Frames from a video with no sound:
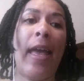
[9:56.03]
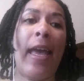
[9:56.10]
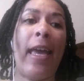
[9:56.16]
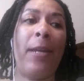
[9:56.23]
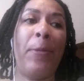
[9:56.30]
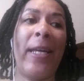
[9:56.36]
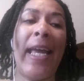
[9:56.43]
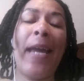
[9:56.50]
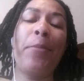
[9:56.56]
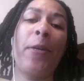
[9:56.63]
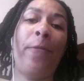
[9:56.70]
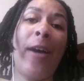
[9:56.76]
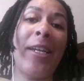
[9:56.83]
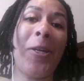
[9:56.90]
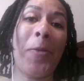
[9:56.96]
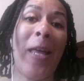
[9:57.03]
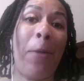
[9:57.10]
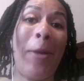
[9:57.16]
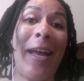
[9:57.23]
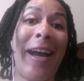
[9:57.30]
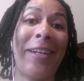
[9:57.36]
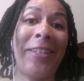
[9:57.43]
and we came to find out
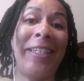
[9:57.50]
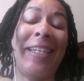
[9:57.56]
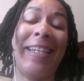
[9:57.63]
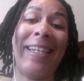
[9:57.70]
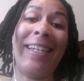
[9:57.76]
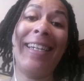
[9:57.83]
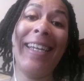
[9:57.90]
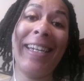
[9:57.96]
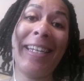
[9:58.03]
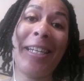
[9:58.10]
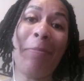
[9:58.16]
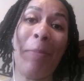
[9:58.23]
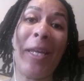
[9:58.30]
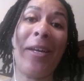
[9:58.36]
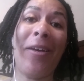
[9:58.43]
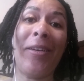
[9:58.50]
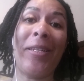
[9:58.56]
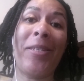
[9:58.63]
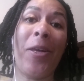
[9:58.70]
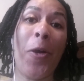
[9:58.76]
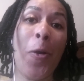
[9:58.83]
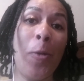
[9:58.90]
that we actually didn't need it
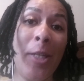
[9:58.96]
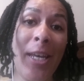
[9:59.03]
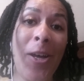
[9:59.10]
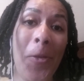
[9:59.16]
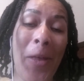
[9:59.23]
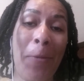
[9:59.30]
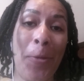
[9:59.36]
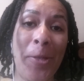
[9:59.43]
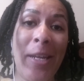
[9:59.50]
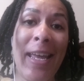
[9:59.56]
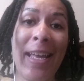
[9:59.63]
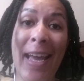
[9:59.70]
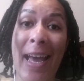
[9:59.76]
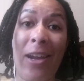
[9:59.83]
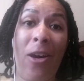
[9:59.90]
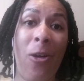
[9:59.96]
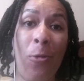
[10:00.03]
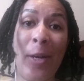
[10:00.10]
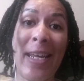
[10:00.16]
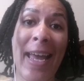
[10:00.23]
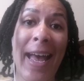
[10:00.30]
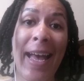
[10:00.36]
because the hotel that we're staying at
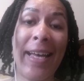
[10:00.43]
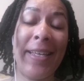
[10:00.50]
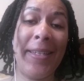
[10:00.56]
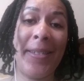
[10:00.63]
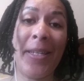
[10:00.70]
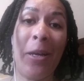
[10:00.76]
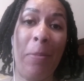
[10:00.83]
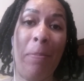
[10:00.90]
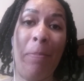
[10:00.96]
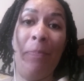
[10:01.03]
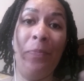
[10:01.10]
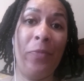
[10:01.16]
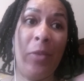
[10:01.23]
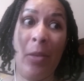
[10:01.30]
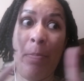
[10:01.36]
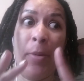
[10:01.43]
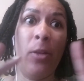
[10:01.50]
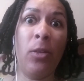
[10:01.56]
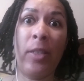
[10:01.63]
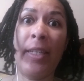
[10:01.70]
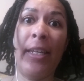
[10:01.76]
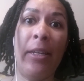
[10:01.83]
already has a
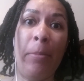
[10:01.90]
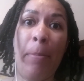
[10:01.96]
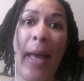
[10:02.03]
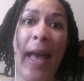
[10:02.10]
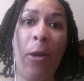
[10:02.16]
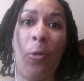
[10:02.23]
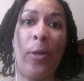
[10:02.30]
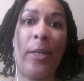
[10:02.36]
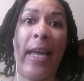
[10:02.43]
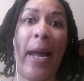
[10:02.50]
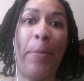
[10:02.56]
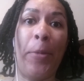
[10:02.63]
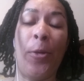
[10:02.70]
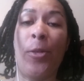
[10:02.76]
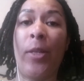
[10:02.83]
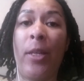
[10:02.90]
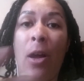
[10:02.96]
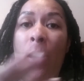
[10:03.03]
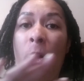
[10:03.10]
built-in power adapters, and